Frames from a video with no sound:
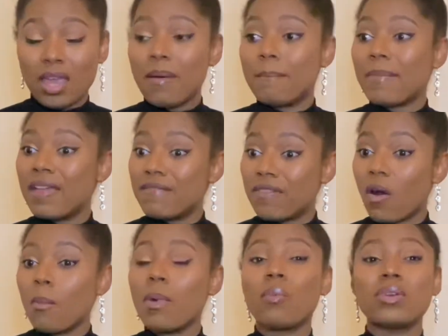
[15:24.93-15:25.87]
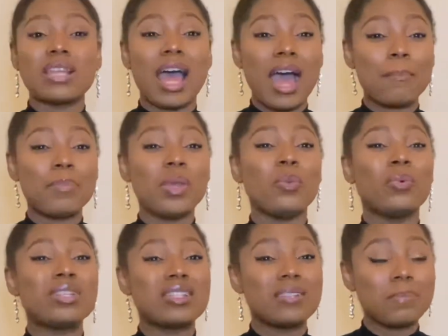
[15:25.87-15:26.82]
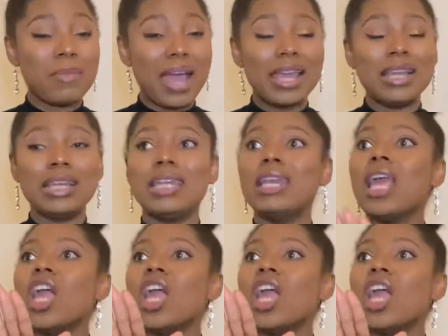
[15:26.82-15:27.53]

My environment was happy, was smiley.